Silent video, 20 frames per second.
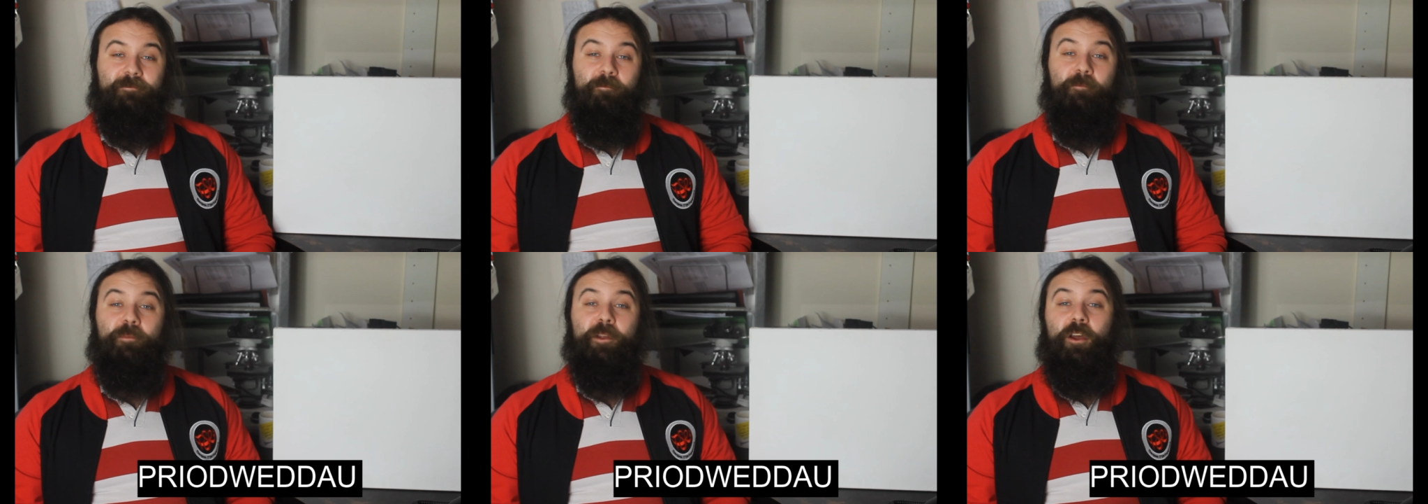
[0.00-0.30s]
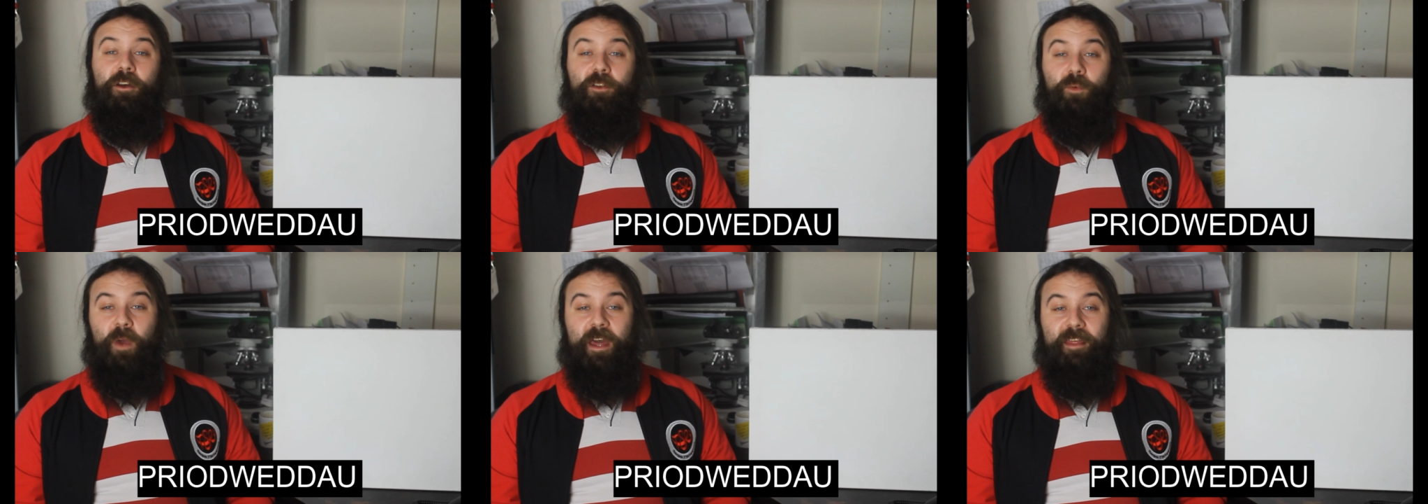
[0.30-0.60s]

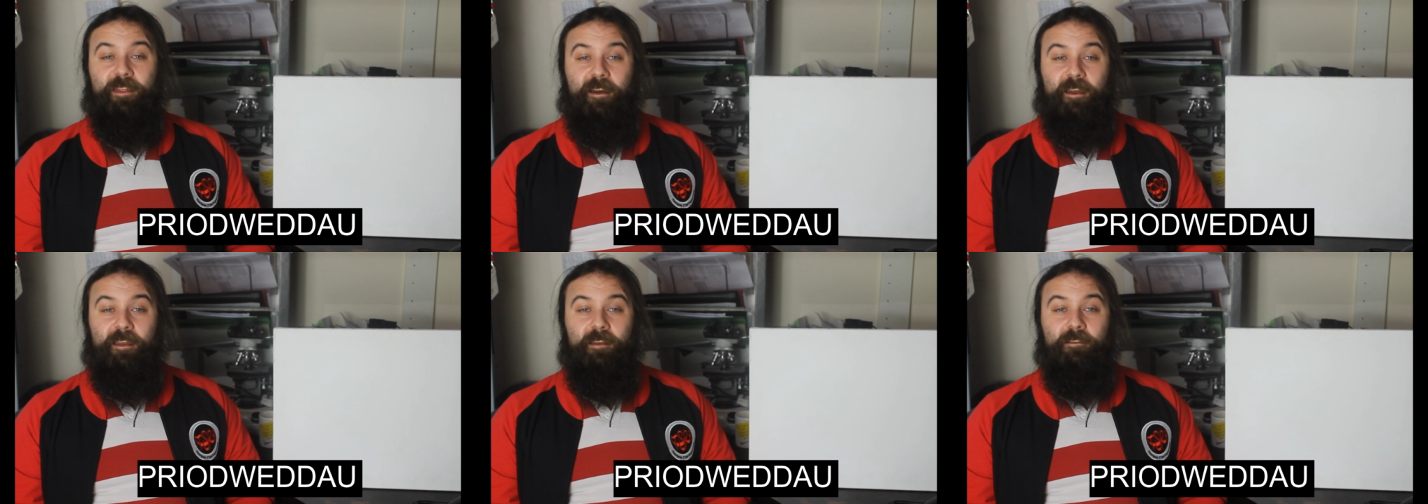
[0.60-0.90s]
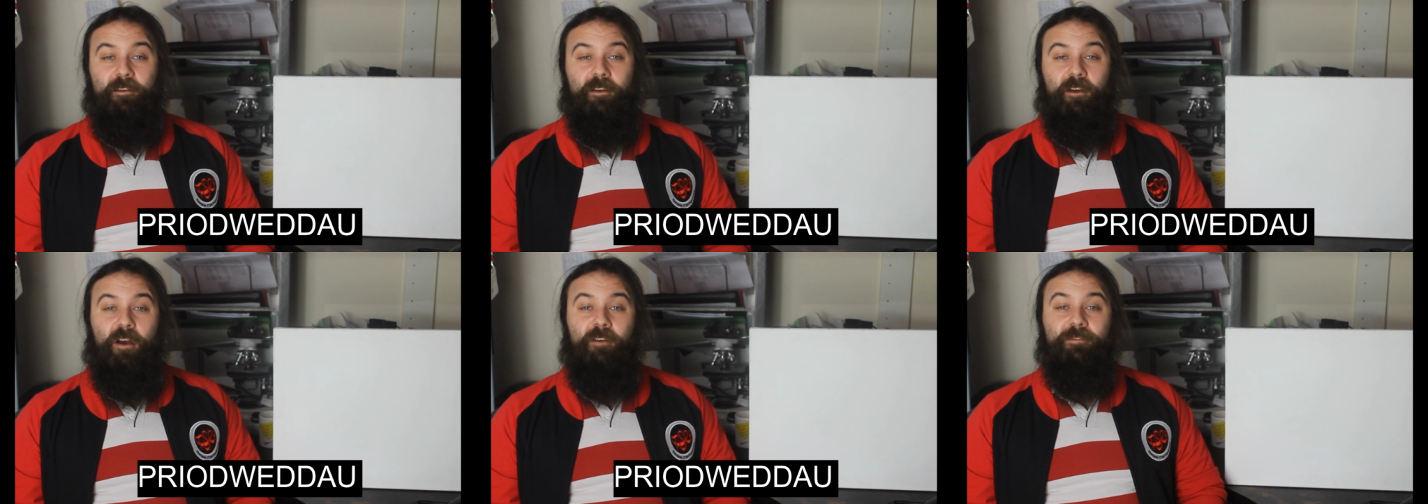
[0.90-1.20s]
priodweddau,
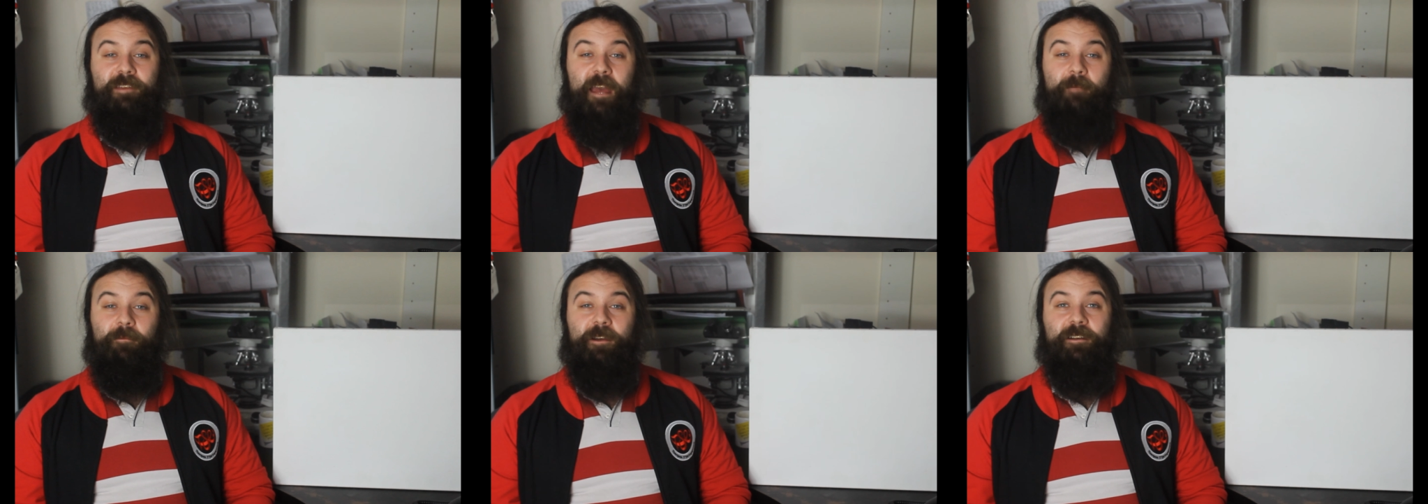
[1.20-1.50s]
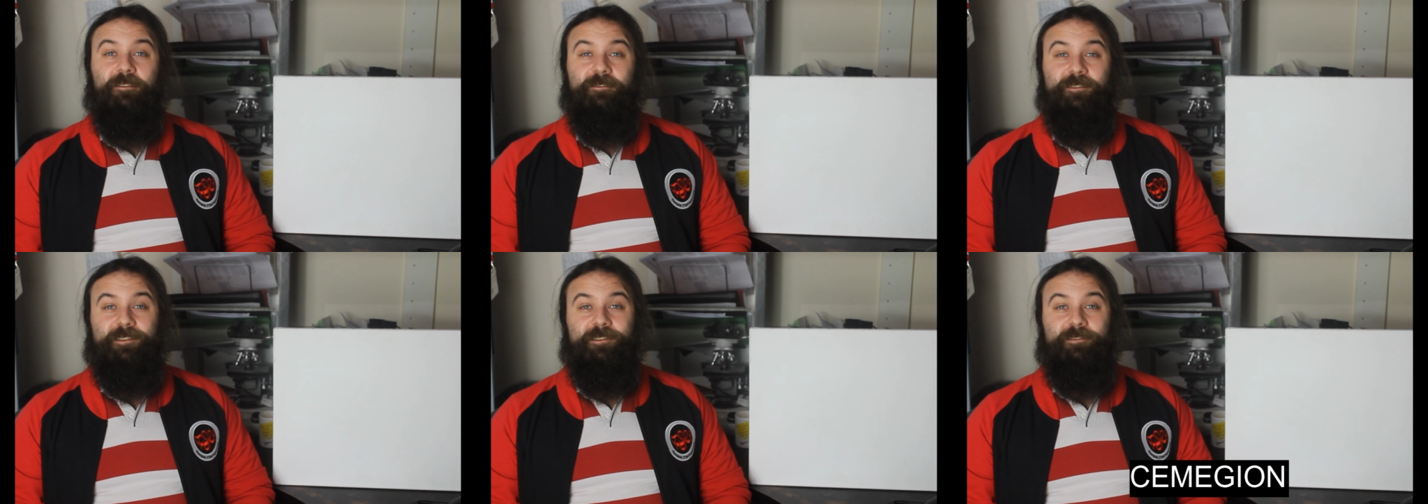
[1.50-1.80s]
of
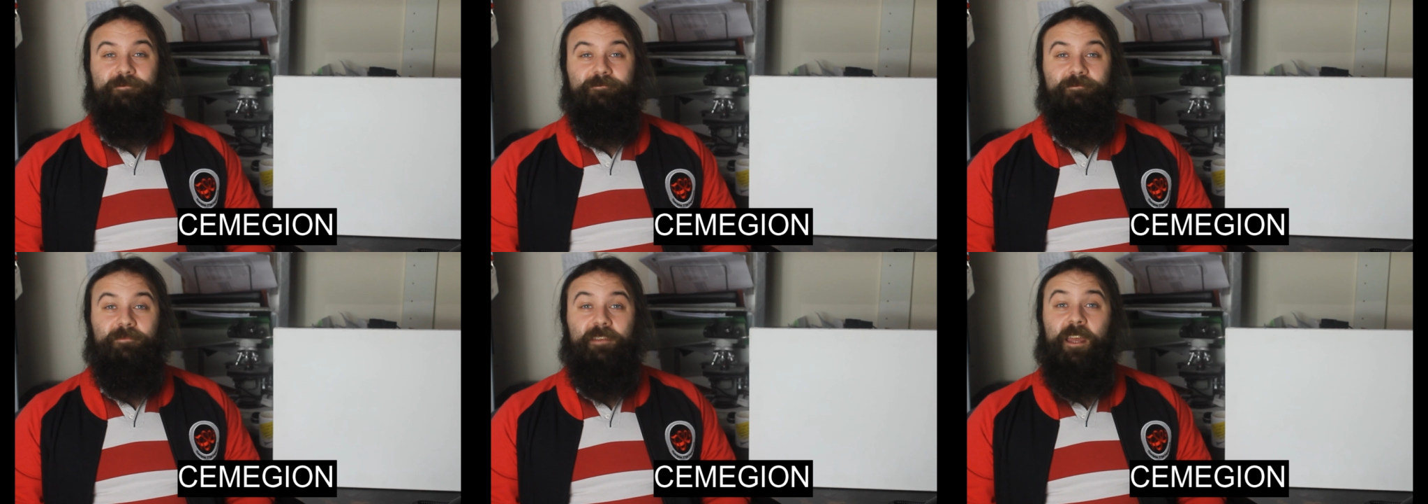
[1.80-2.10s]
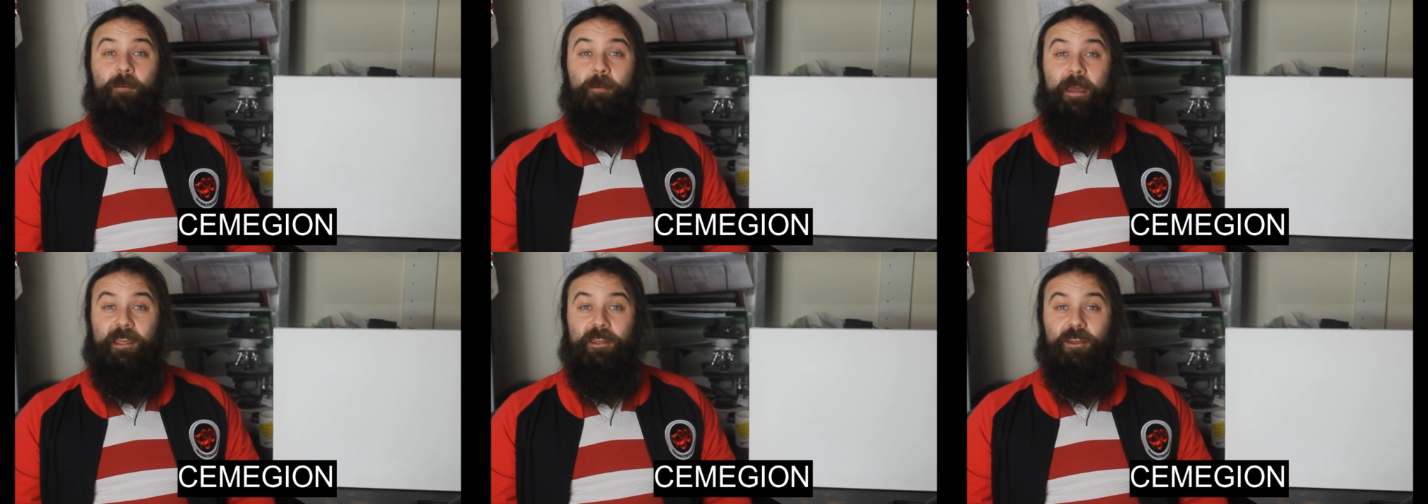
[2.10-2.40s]
chemicals,
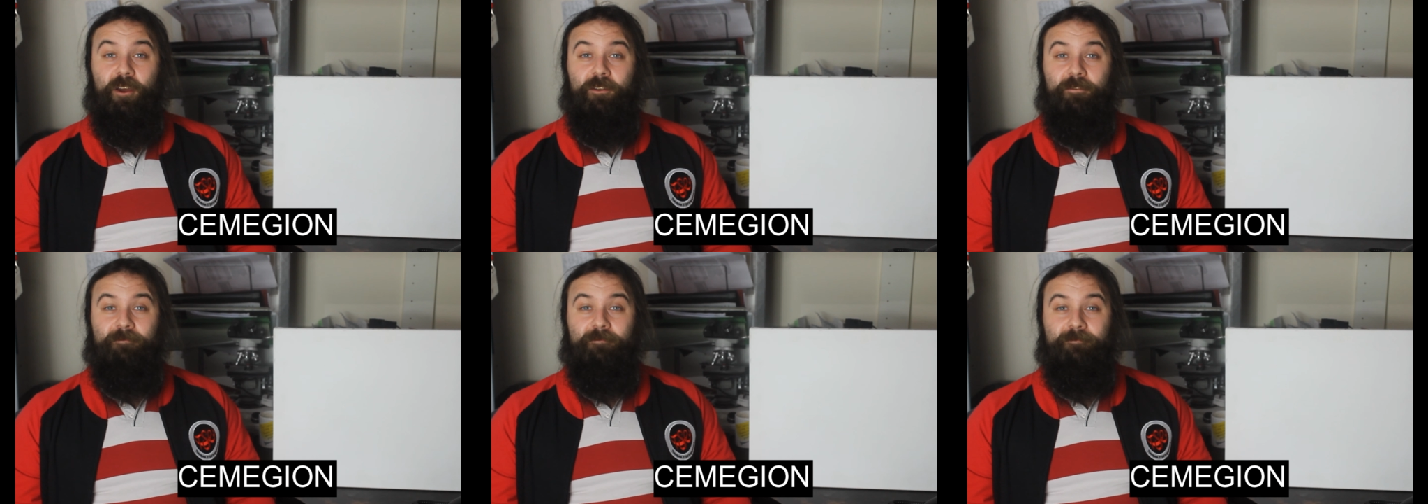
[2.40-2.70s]
chemegion.